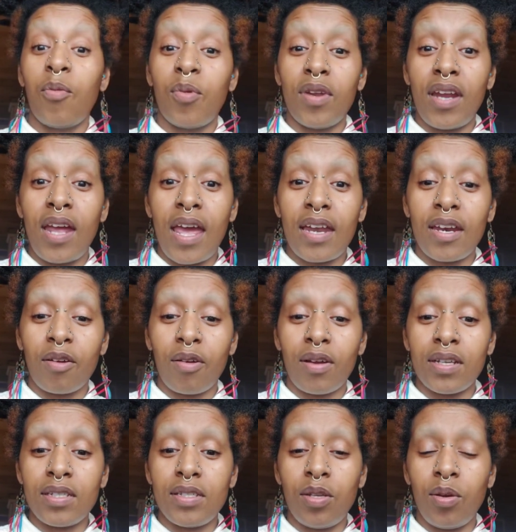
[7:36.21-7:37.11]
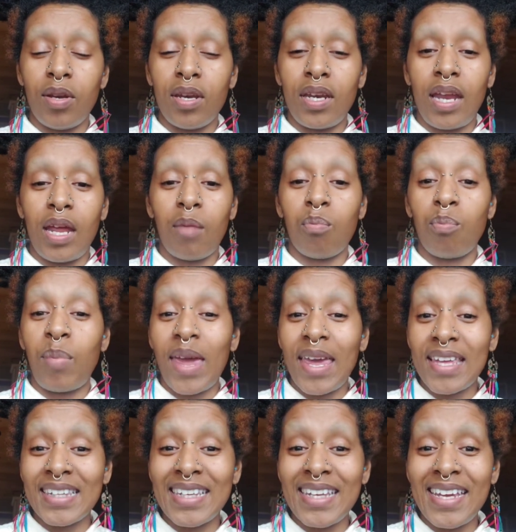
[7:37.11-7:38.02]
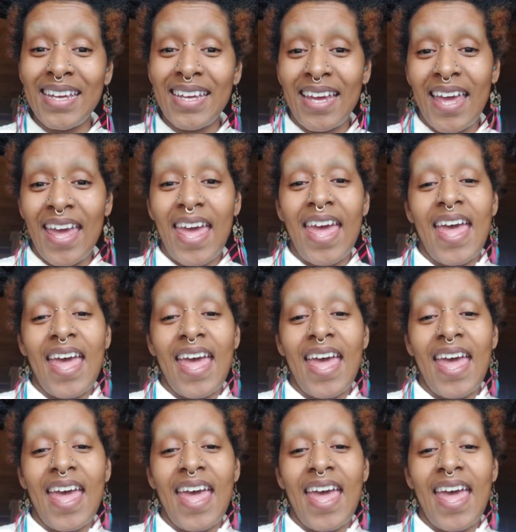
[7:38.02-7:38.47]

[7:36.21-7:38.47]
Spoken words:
and a great student named Bailey,